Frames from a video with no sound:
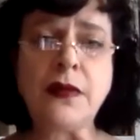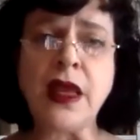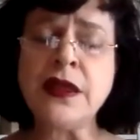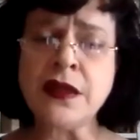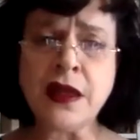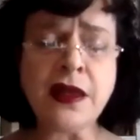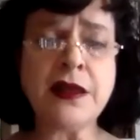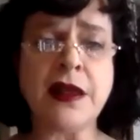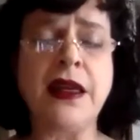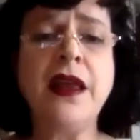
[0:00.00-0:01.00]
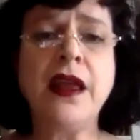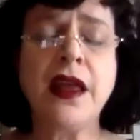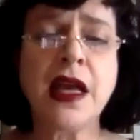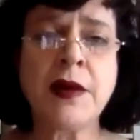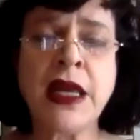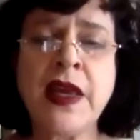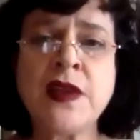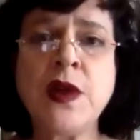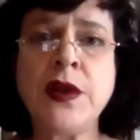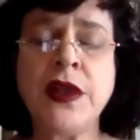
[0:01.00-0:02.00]
Secondly, I'm going to ask
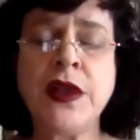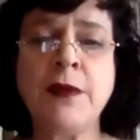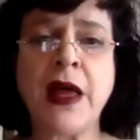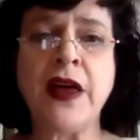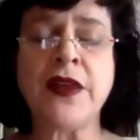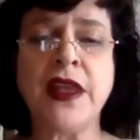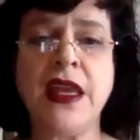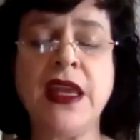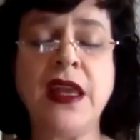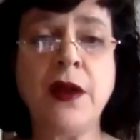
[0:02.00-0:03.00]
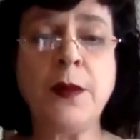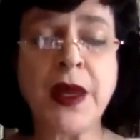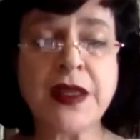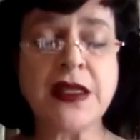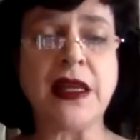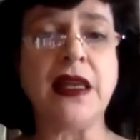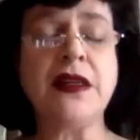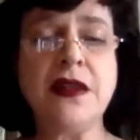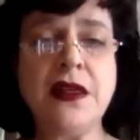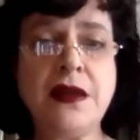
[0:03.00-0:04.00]
you to think about the
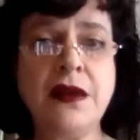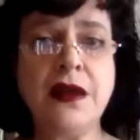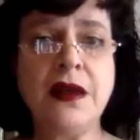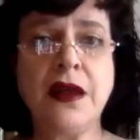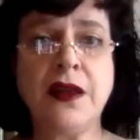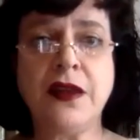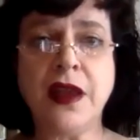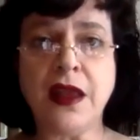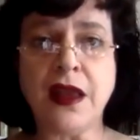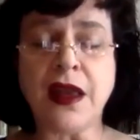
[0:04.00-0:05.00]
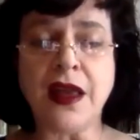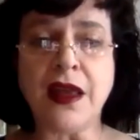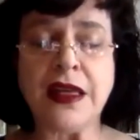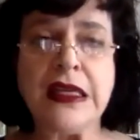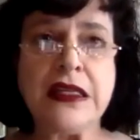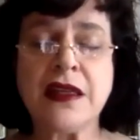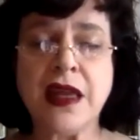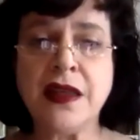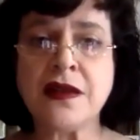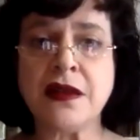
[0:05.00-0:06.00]
personality, the
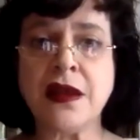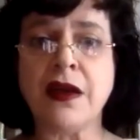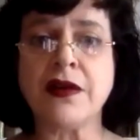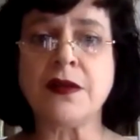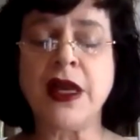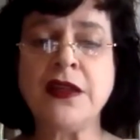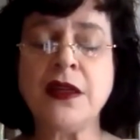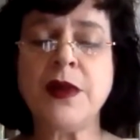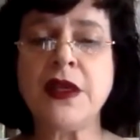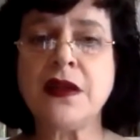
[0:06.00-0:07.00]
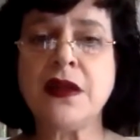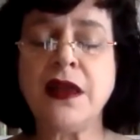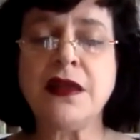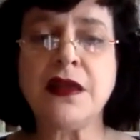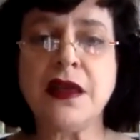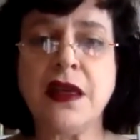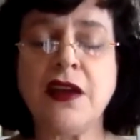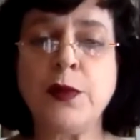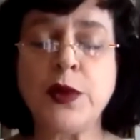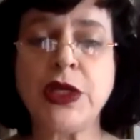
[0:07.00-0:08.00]
intense and charismatic personality of
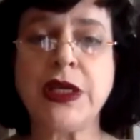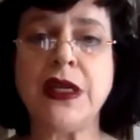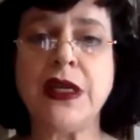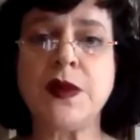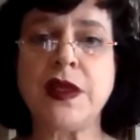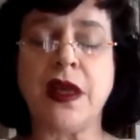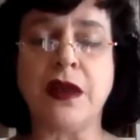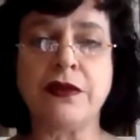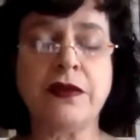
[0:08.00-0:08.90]
Pushkin himself.